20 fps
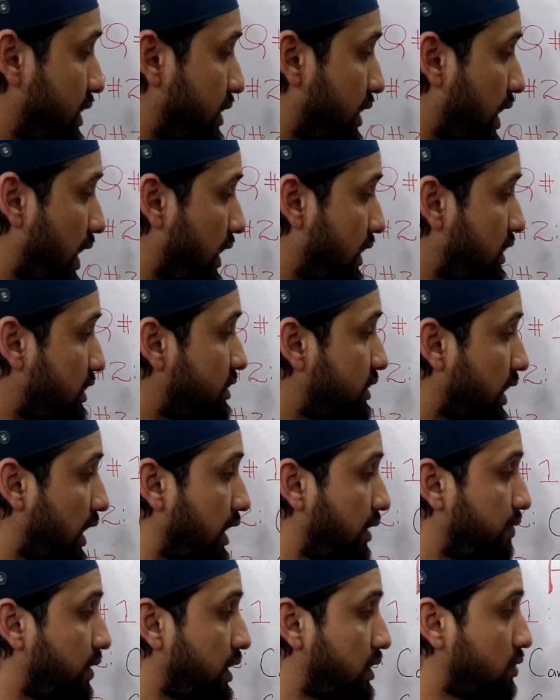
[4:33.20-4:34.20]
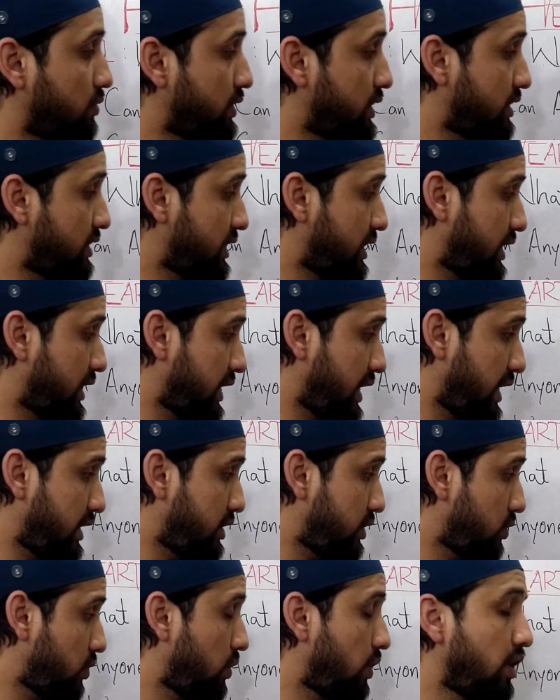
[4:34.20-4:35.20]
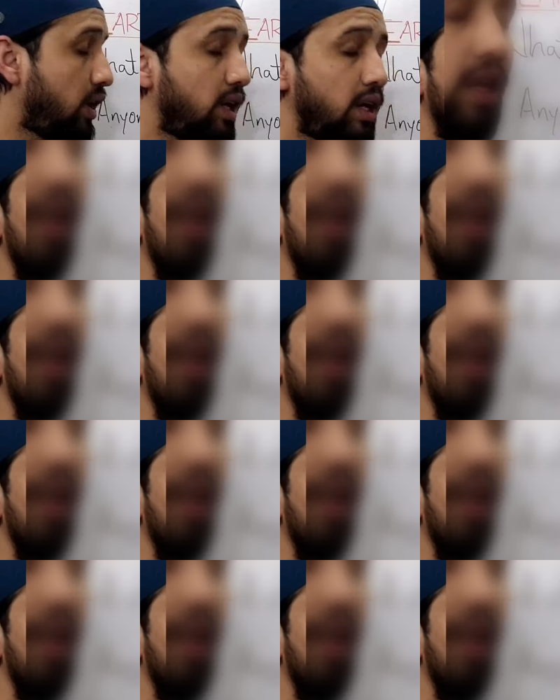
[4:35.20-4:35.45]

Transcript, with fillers: there any side effect of this CT angio?